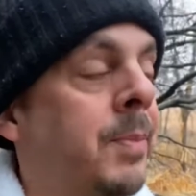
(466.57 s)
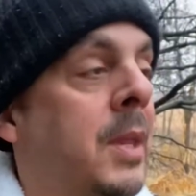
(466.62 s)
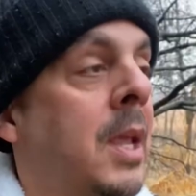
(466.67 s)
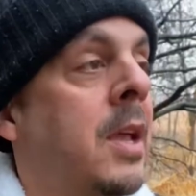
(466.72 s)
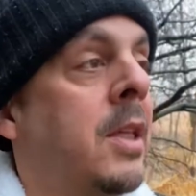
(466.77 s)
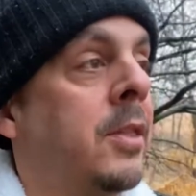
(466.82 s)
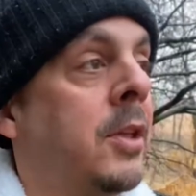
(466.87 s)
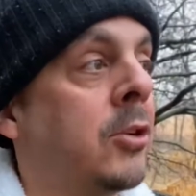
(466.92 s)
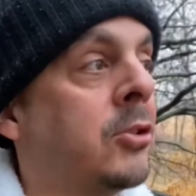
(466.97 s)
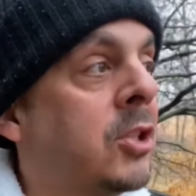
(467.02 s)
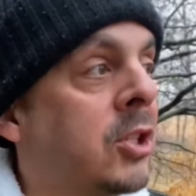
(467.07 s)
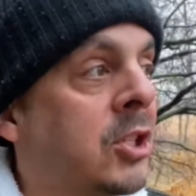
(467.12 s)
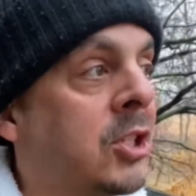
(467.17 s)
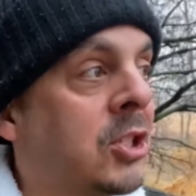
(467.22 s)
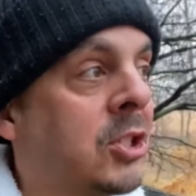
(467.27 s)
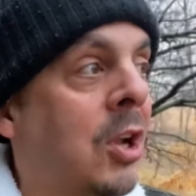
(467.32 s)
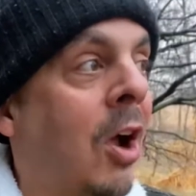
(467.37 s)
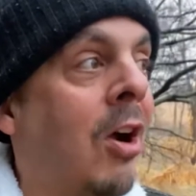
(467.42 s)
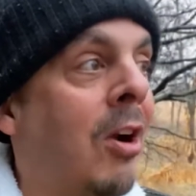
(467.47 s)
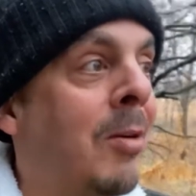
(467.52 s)
There's a
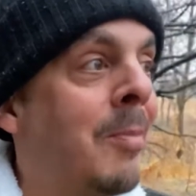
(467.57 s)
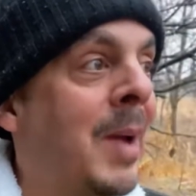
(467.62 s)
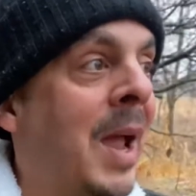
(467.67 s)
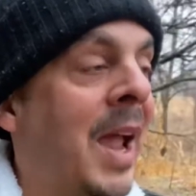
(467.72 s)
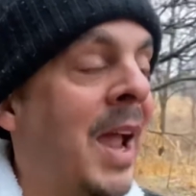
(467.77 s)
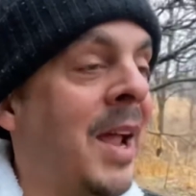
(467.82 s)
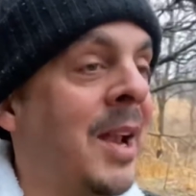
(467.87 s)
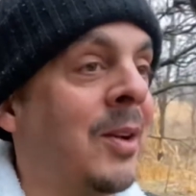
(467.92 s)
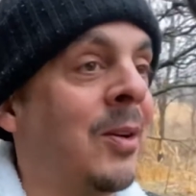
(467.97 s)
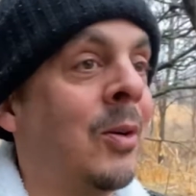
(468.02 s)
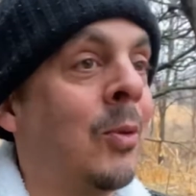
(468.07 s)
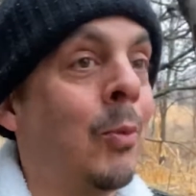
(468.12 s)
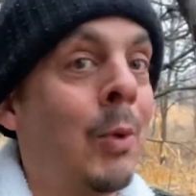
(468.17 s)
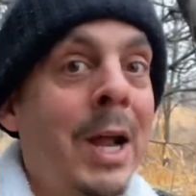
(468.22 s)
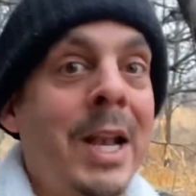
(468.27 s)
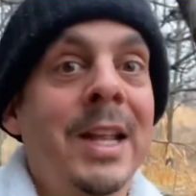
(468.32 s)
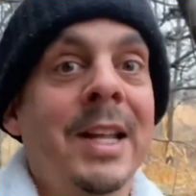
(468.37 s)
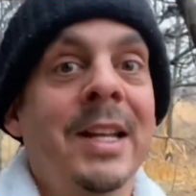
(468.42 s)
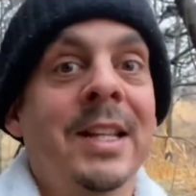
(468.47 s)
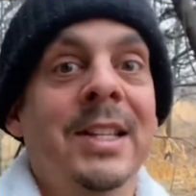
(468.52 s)
starman
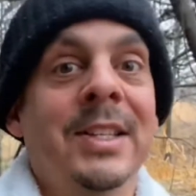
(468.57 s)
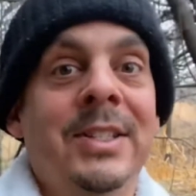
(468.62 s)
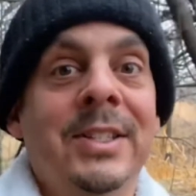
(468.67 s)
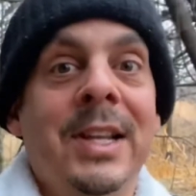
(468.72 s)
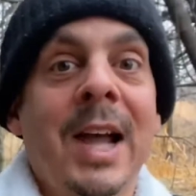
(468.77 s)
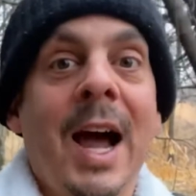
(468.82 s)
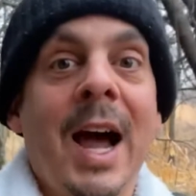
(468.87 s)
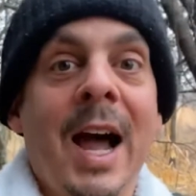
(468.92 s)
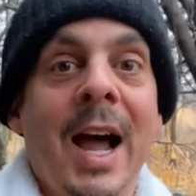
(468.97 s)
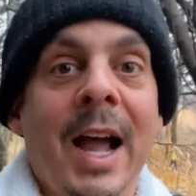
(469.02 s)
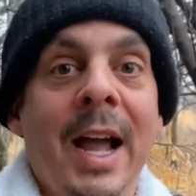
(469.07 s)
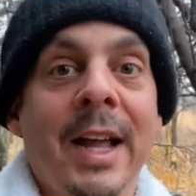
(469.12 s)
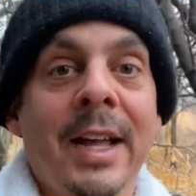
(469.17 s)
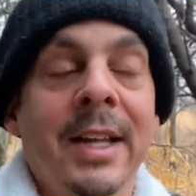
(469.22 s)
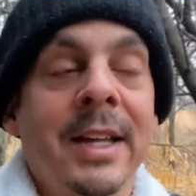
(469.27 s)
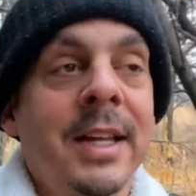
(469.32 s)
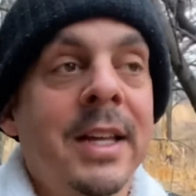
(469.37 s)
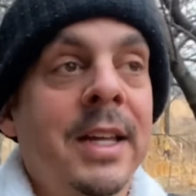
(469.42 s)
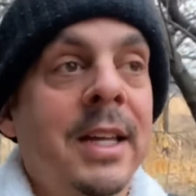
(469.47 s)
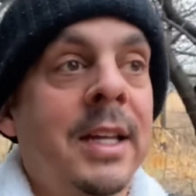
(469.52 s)
waiting in the sky.
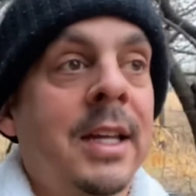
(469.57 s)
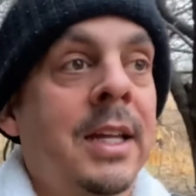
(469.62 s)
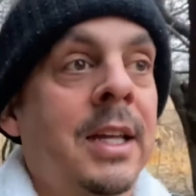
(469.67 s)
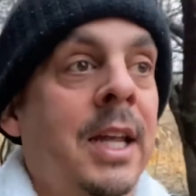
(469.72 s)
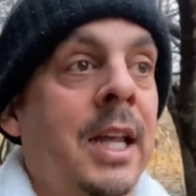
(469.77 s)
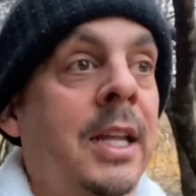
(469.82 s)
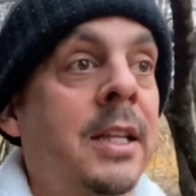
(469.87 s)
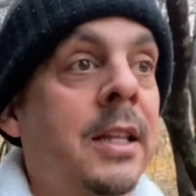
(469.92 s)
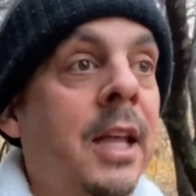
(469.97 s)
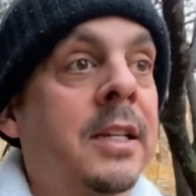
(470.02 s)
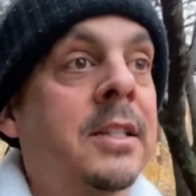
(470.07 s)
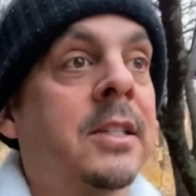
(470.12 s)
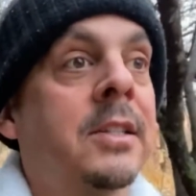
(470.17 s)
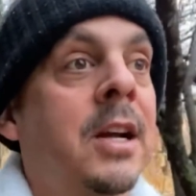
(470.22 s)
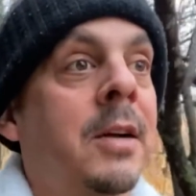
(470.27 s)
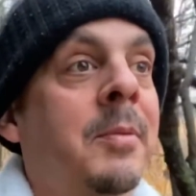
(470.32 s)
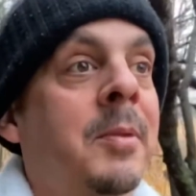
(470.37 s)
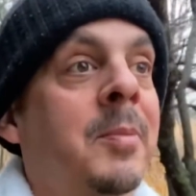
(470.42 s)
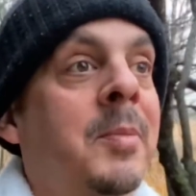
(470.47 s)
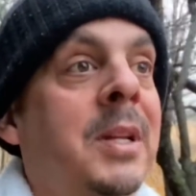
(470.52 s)
He'd like to
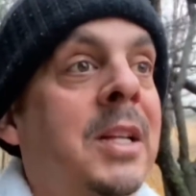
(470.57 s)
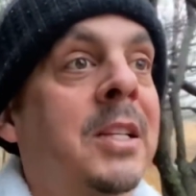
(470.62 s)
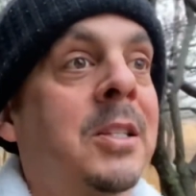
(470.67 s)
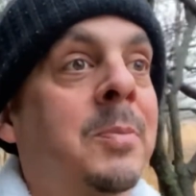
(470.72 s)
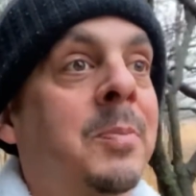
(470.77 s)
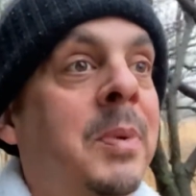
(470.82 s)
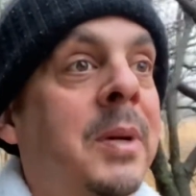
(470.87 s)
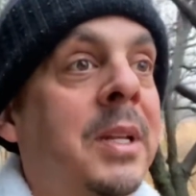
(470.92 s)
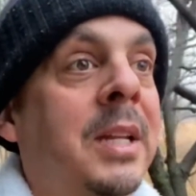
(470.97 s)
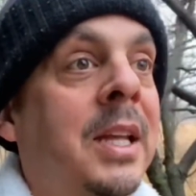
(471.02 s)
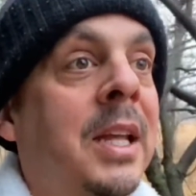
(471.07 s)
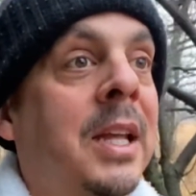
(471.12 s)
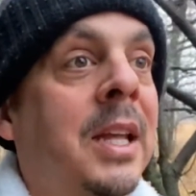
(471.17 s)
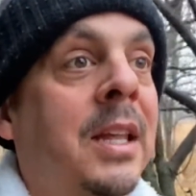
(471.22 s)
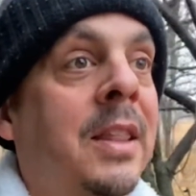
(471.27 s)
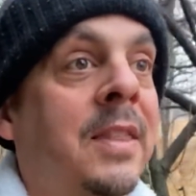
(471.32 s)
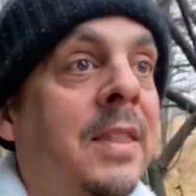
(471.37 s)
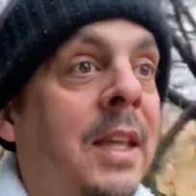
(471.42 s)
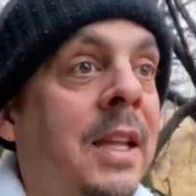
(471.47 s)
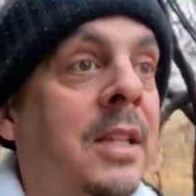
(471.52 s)
come and meet us, but he
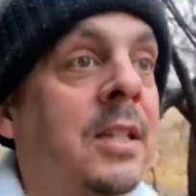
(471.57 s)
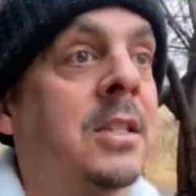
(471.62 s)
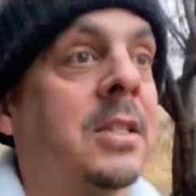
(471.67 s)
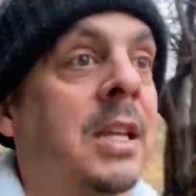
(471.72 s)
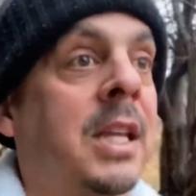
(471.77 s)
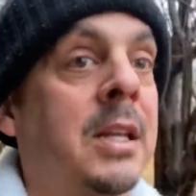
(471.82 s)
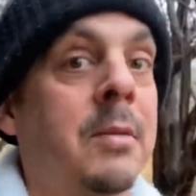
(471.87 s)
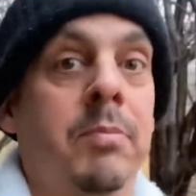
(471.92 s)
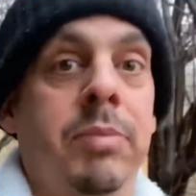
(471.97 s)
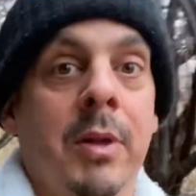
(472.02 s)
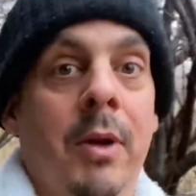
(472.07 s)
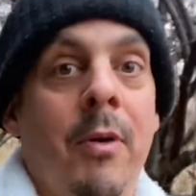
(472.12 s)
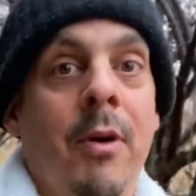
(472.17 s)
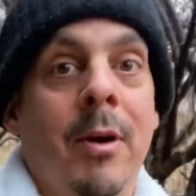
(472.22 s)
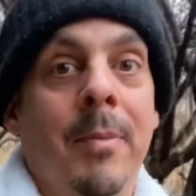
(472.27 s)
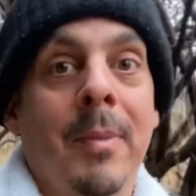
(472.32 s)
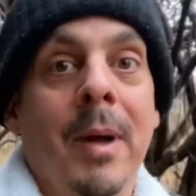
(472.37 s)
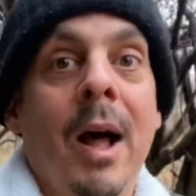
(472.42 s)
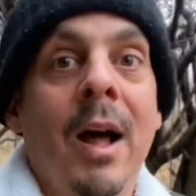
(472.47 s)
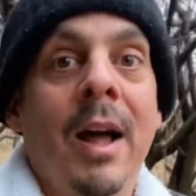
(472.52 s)
thinks he'd blow our
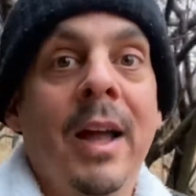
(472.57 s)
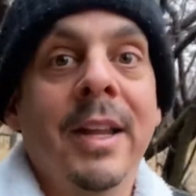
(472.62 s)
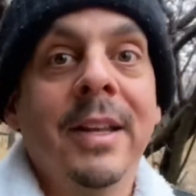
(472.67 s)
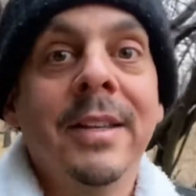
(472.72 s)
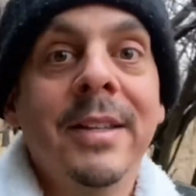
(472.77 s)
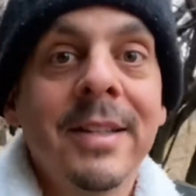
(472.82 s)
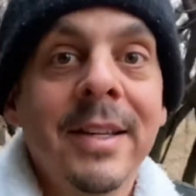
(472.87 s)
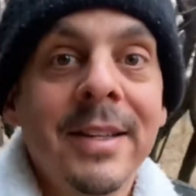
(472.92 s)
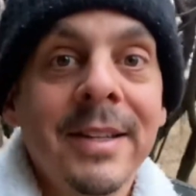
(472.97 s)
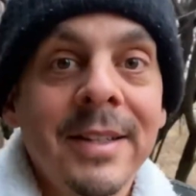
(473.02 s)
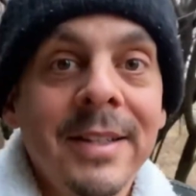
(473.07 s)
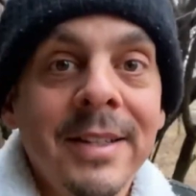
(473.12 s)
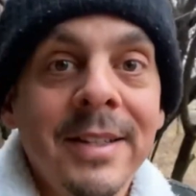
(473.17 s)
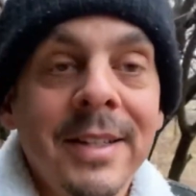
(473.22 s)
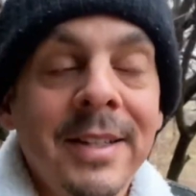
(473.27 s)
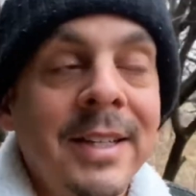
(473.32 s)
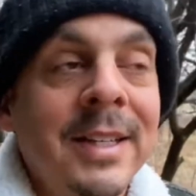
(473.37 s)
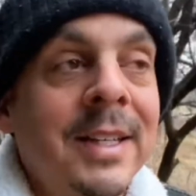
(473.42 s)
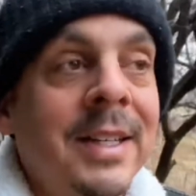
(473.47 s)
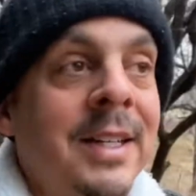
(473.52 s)
mind.
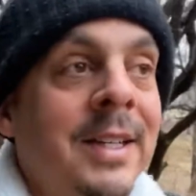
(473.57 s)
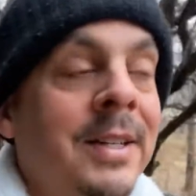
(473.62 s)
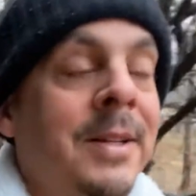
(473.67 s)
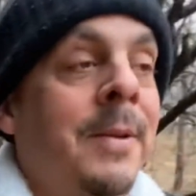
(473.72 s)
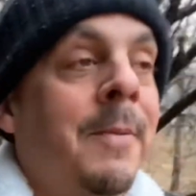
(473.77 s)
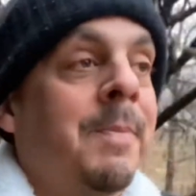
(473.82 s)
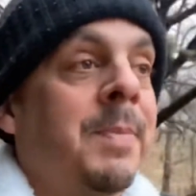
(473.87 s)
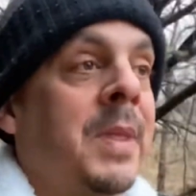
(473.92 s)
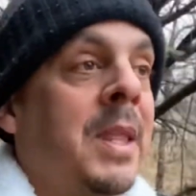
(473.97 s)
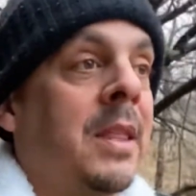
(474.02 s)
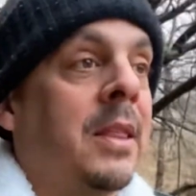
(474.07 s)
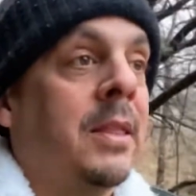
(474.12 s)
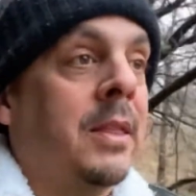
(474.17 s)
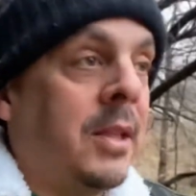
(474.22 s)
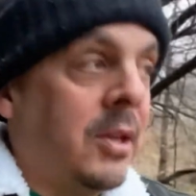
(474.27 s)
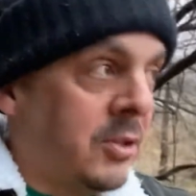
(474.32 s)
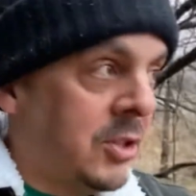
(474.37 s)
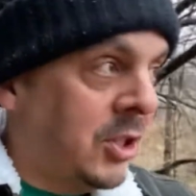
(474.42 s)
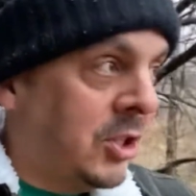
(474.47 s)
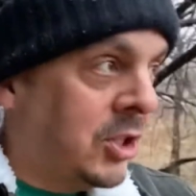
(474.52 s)

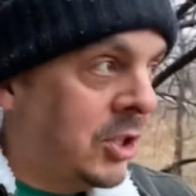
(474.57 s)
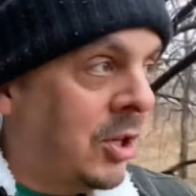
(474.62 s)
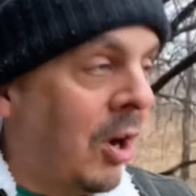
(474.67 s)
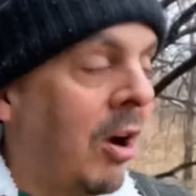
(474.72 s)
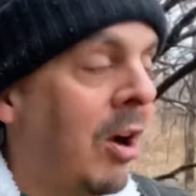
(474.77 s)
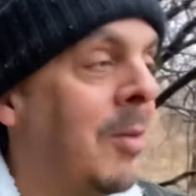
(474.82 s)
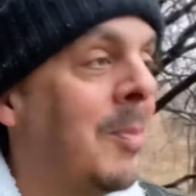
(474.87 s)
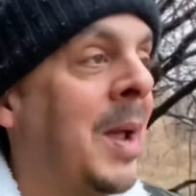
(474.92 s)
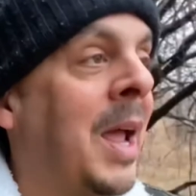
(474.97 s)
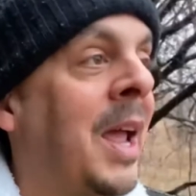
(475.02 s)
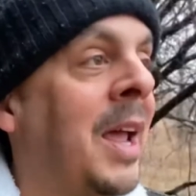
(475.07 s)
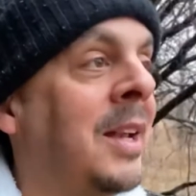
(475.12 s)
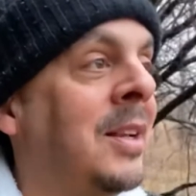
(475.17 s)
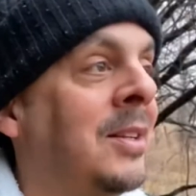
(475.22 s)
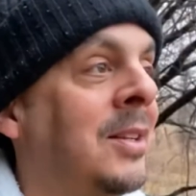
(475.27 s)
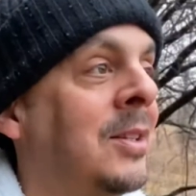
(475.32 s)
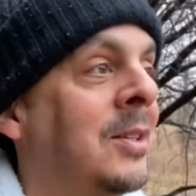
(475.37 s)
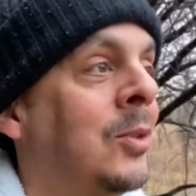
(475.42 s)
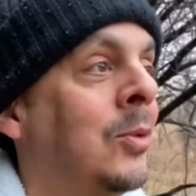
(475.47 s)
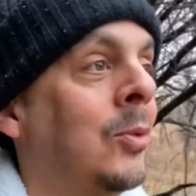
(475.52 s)
There's a starman
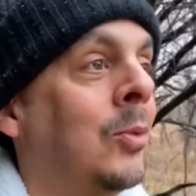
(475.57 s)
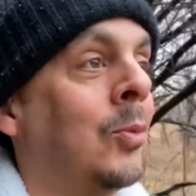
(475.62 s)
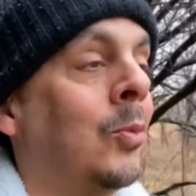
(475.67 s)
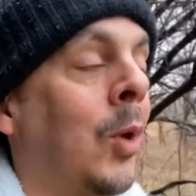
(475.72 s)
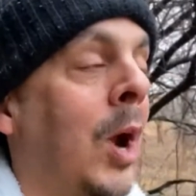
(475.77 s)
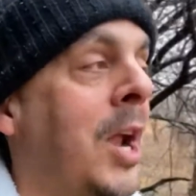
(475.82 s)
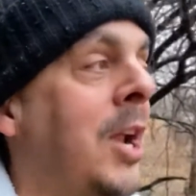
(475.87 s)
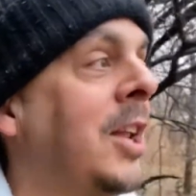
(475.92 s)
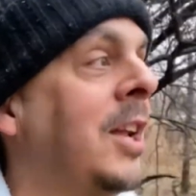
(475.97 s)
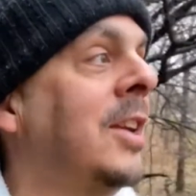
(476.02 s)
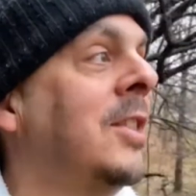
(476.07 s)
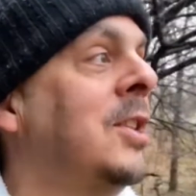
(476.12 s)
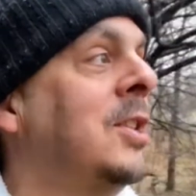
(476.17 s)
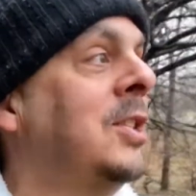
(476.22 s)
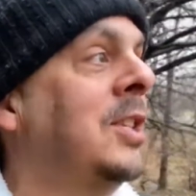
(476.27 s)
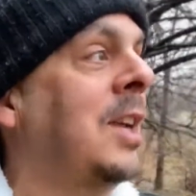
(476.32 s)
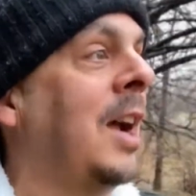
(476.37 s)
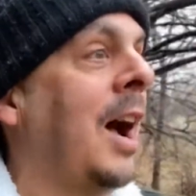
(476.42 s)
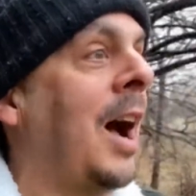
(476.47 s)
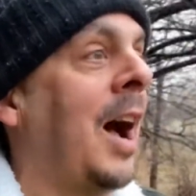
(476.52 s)
waiting in the
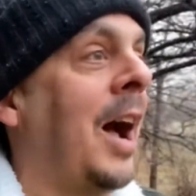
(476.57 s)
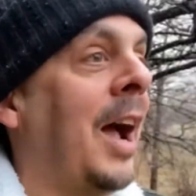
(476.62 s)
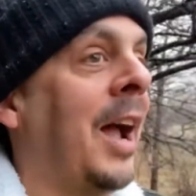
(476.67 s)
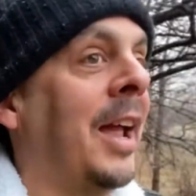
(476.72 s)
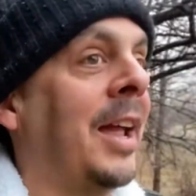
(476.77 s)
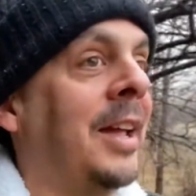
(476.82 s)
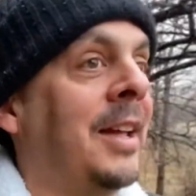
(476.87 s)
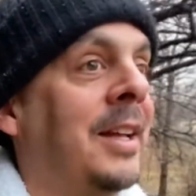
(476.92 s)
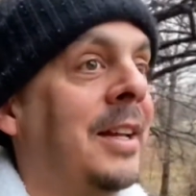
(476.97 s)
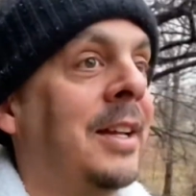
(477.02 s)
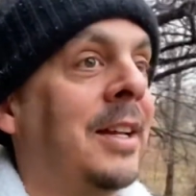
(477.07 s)
sky.